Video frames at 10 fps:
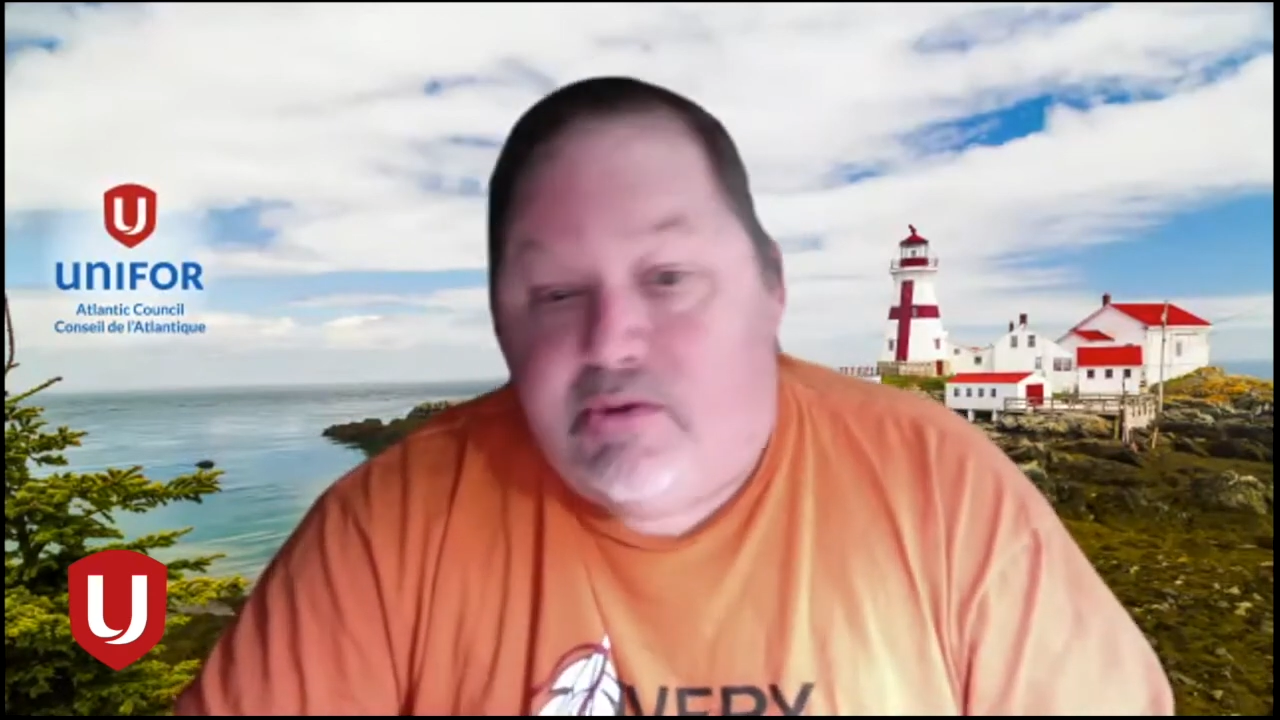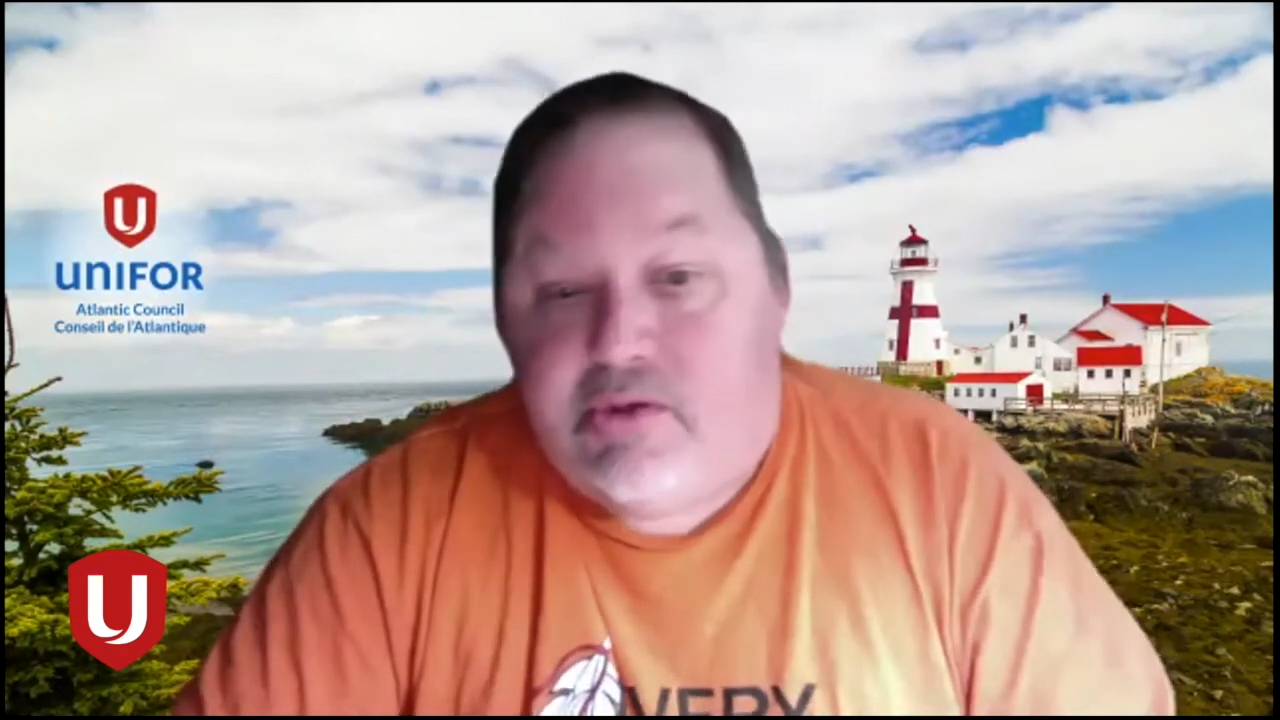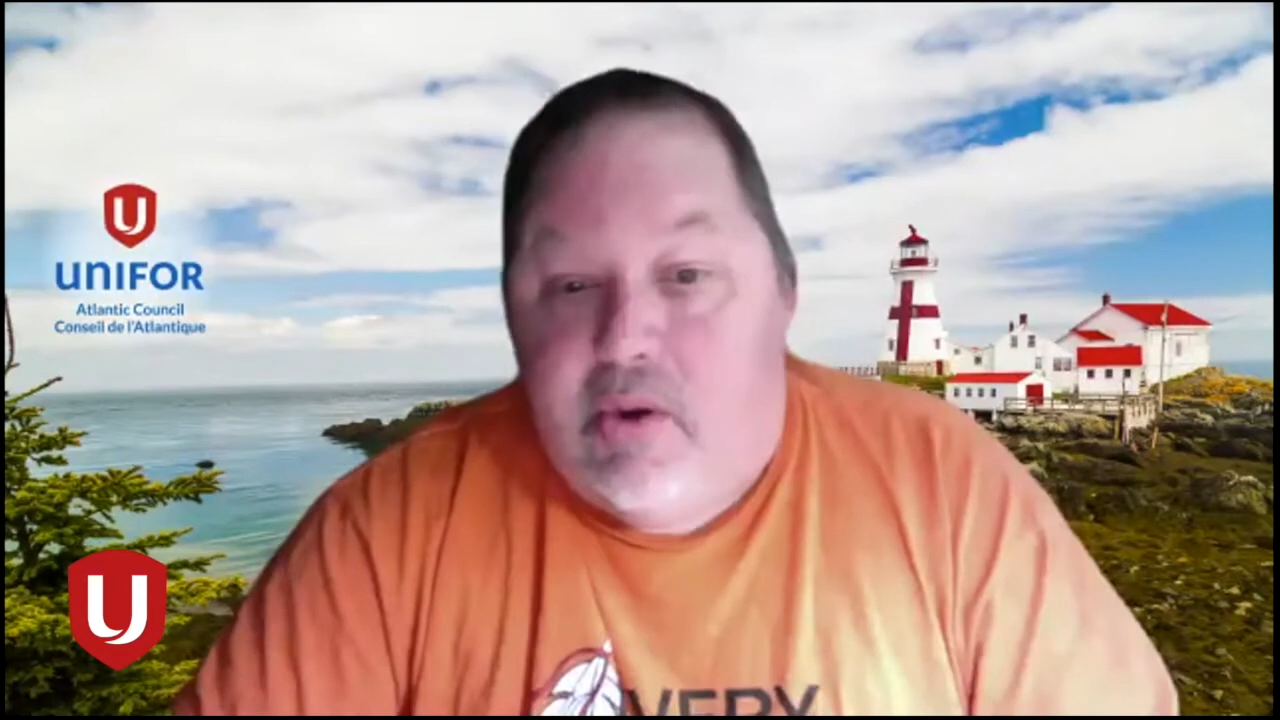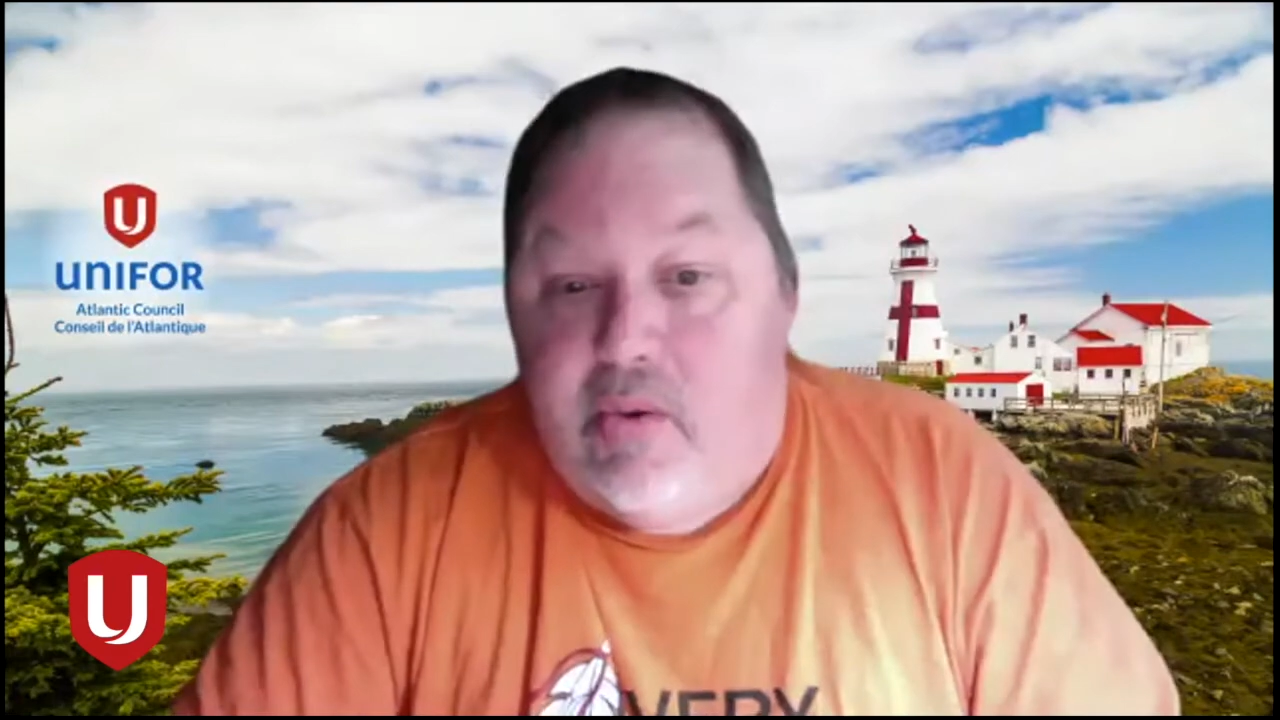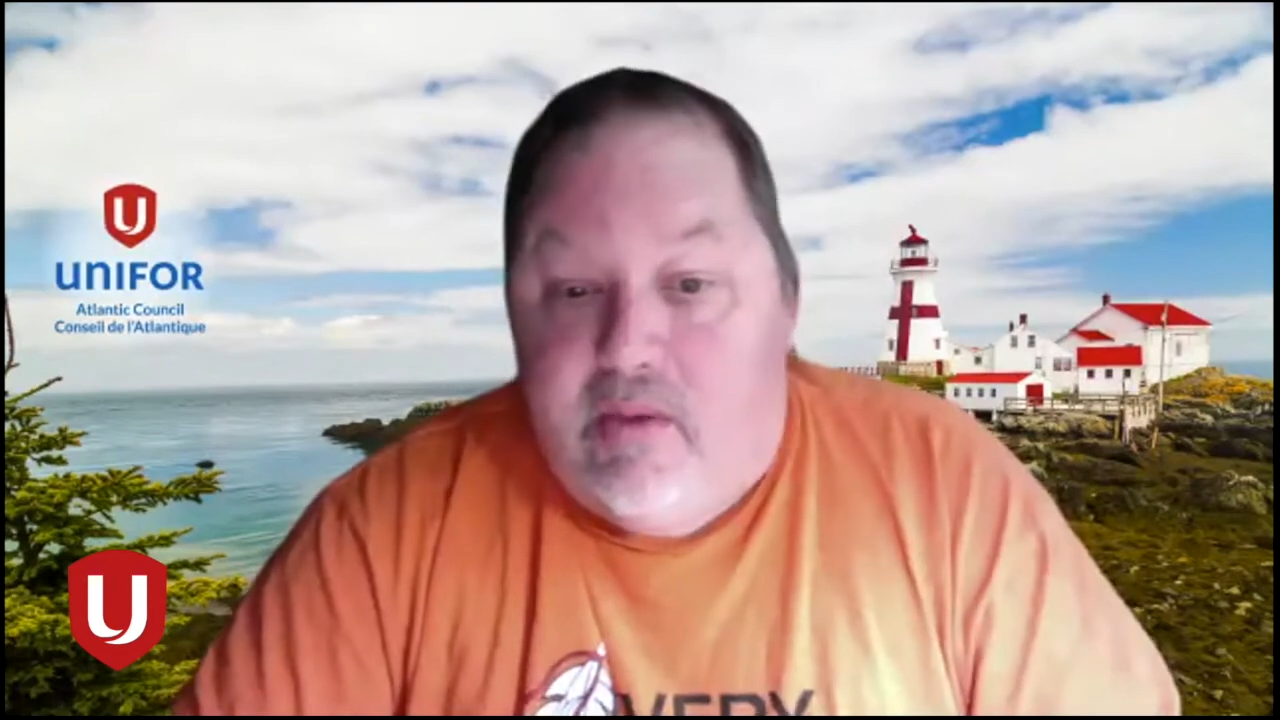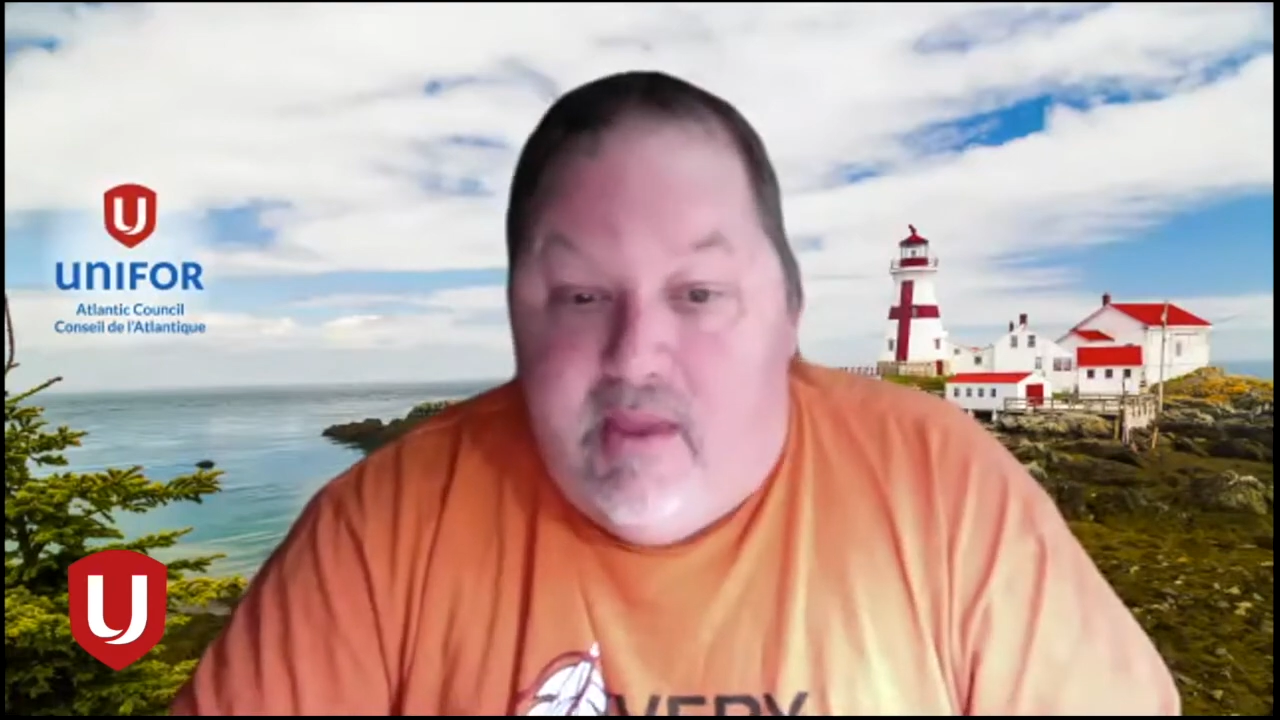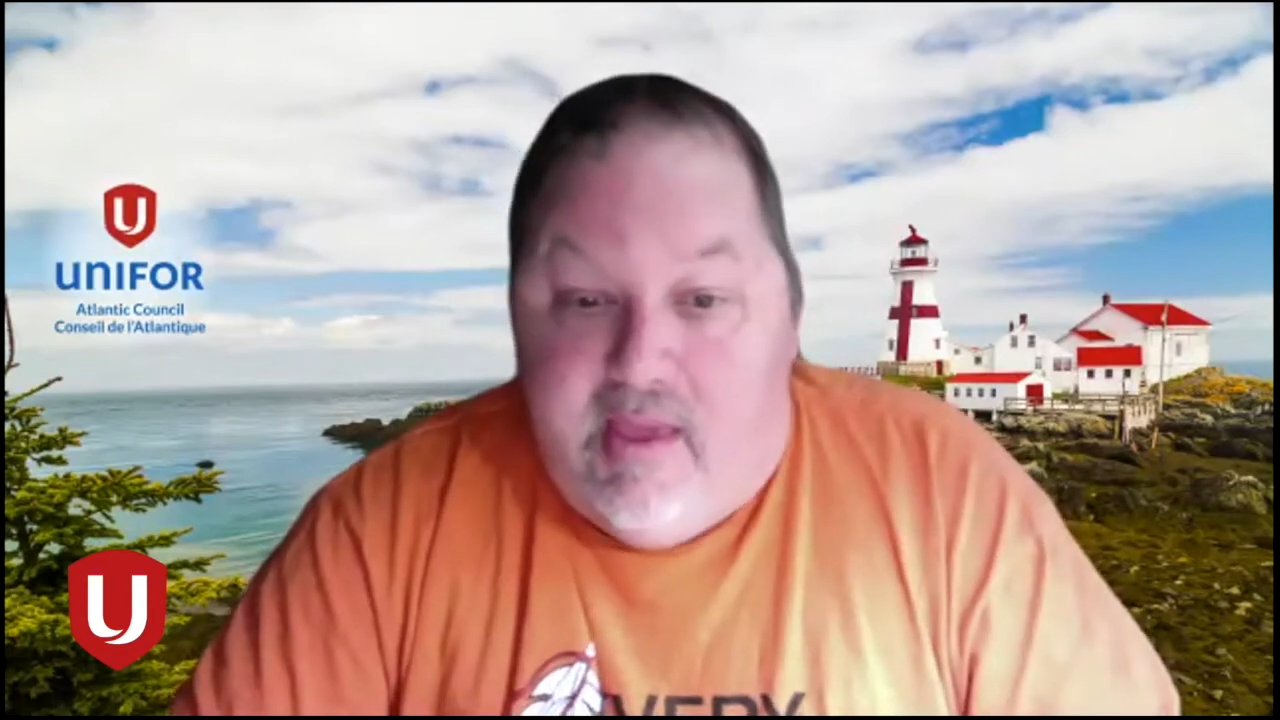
So